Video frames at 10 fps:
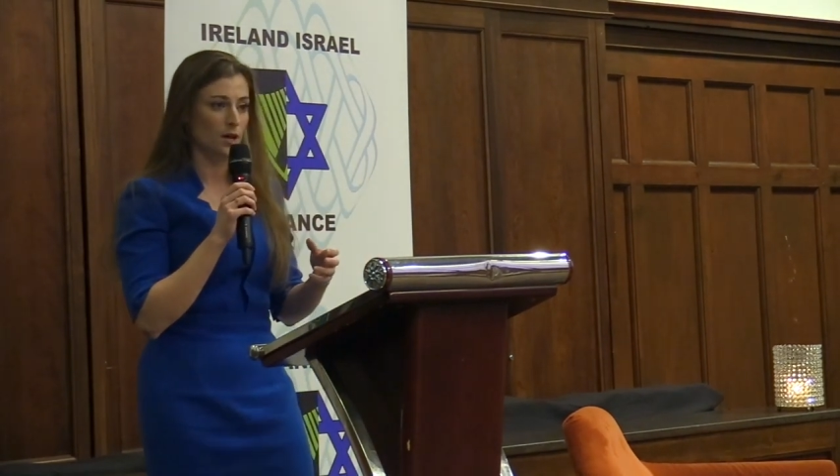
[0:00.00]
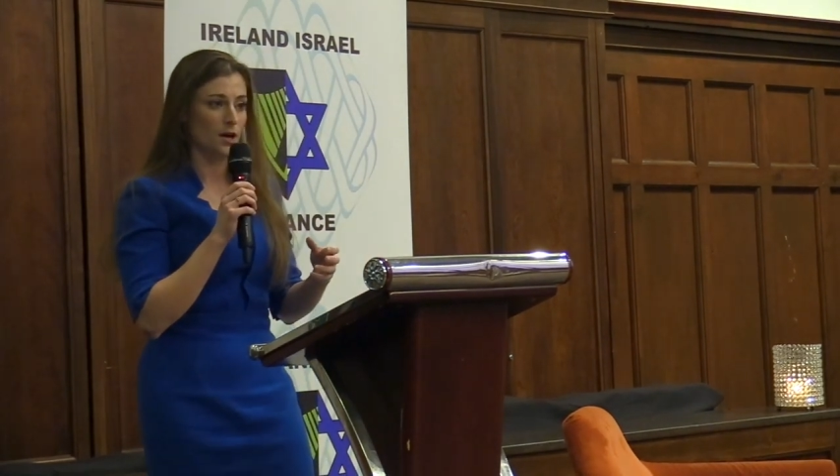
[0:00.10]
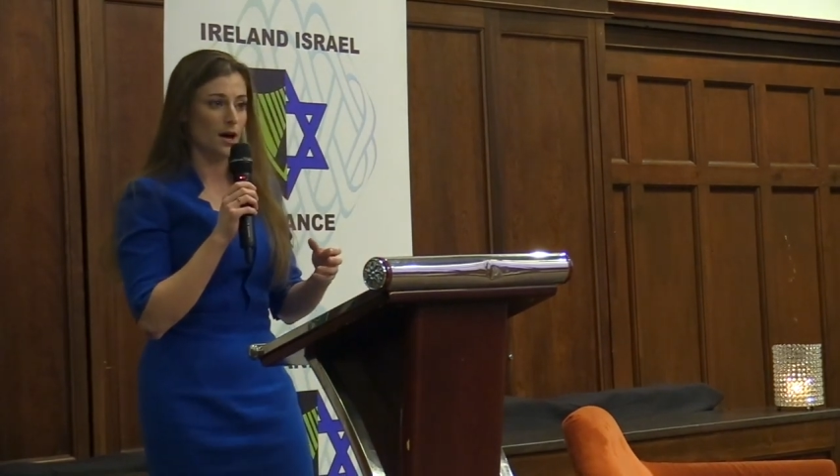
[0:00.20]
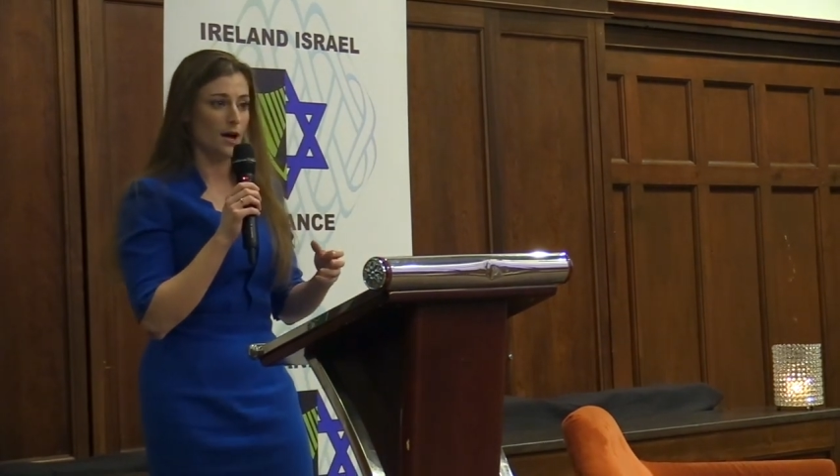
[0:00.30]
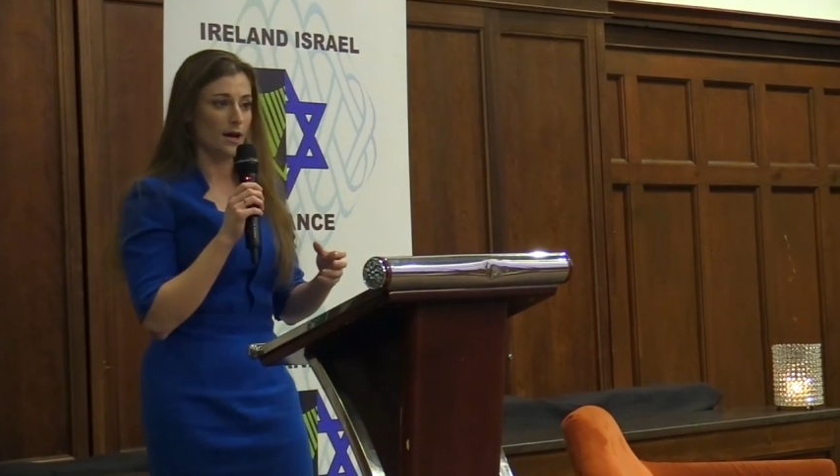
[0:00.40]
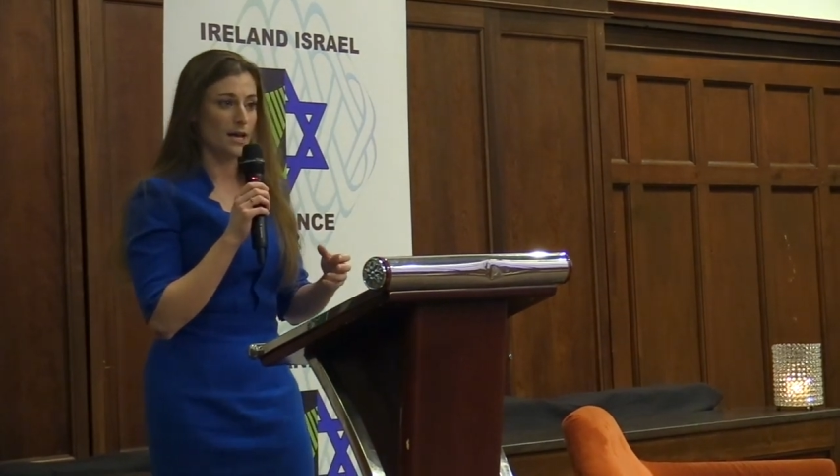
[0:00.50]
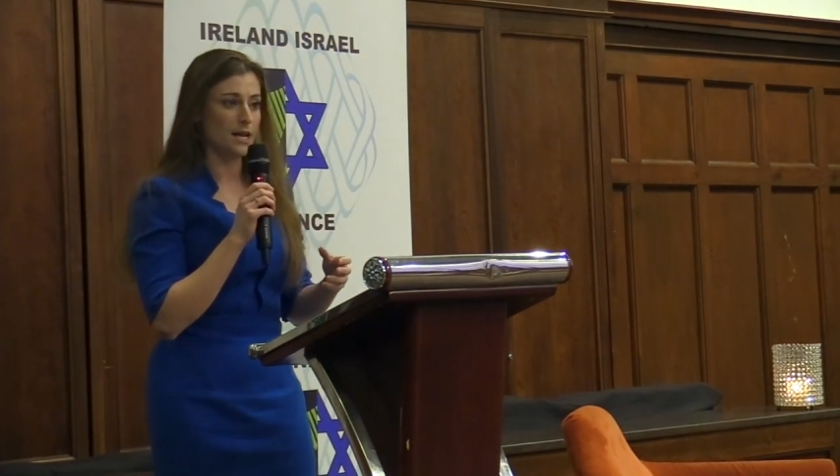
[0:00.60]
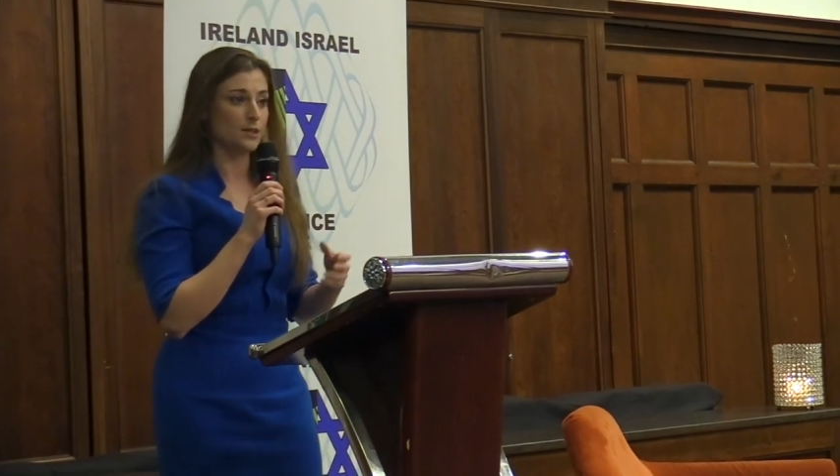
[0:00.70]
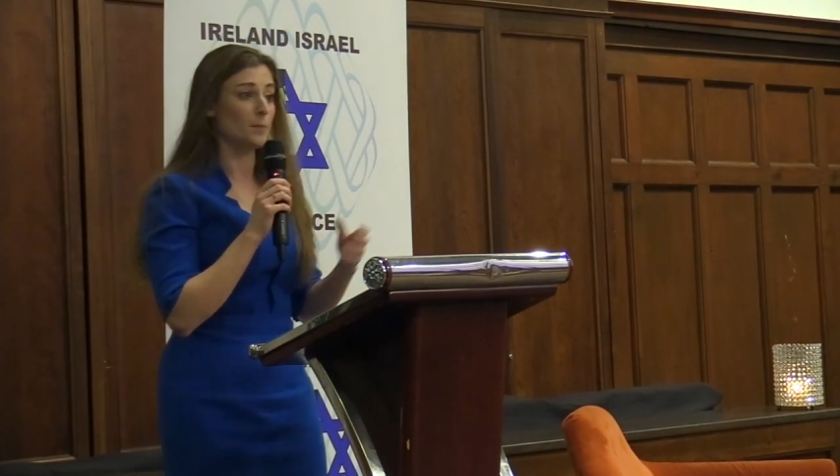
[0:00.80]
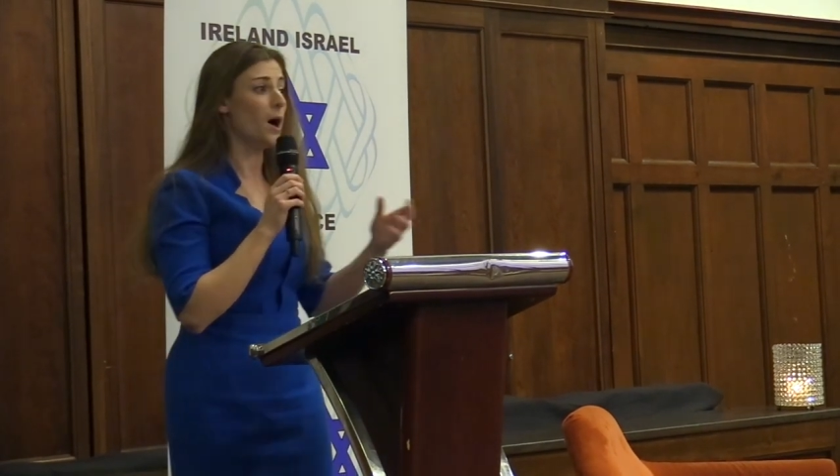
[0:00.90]
uh,
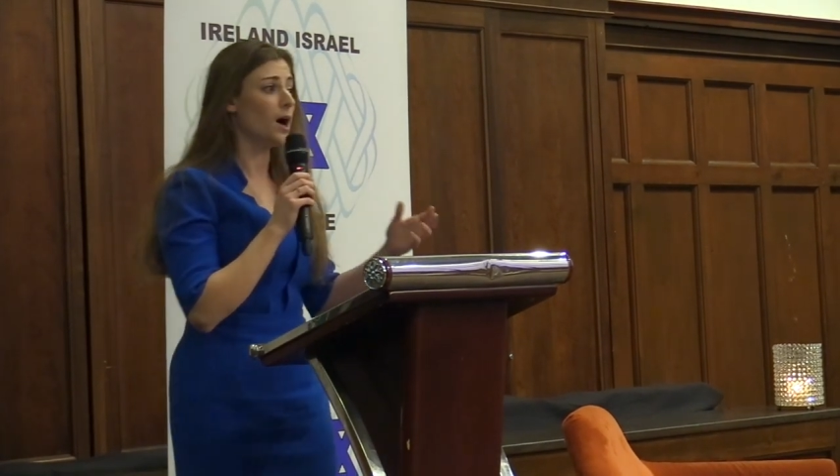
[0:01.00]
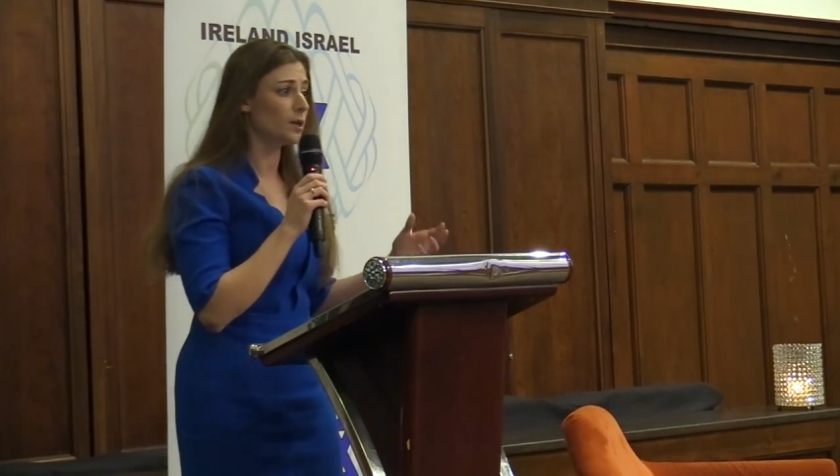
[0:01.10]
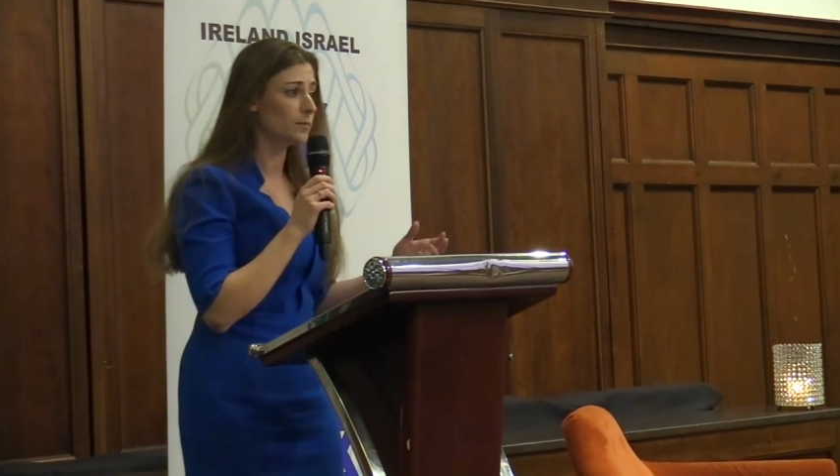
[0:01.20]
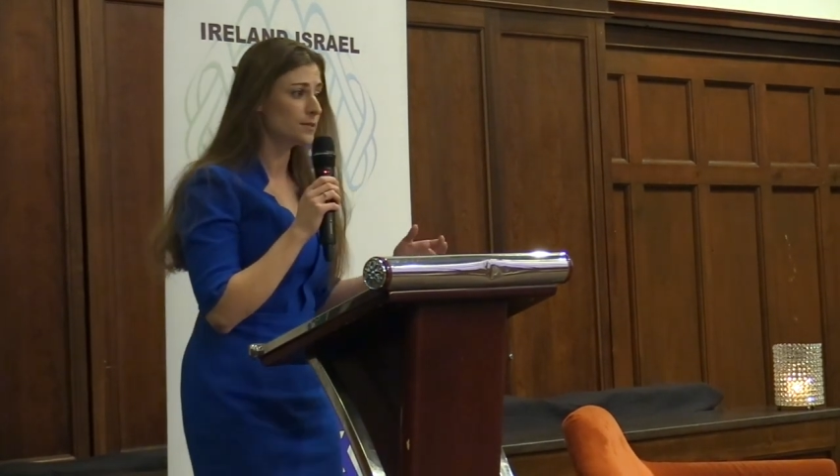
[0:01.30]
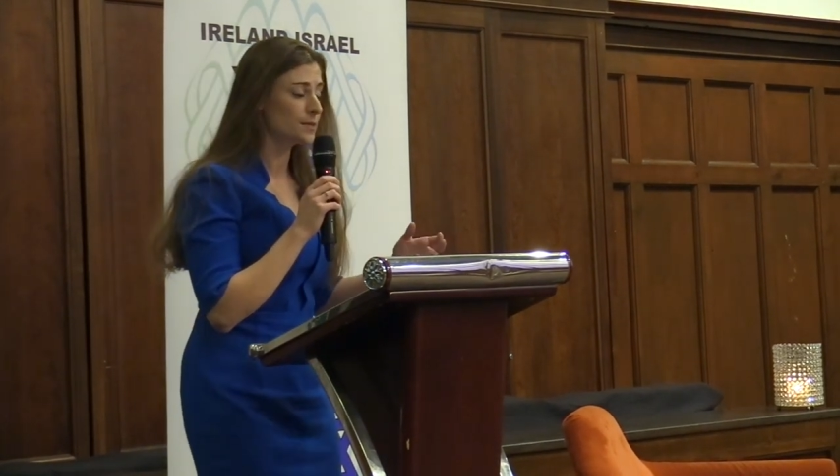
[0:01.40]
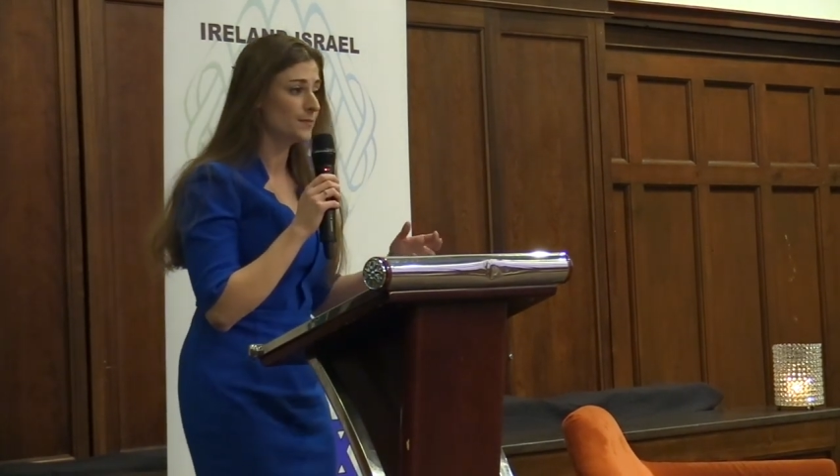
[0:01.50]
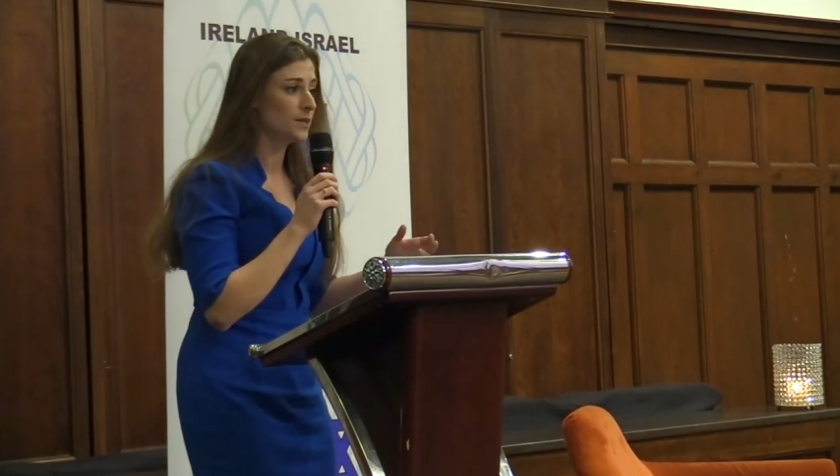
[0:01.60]
in the Parliament,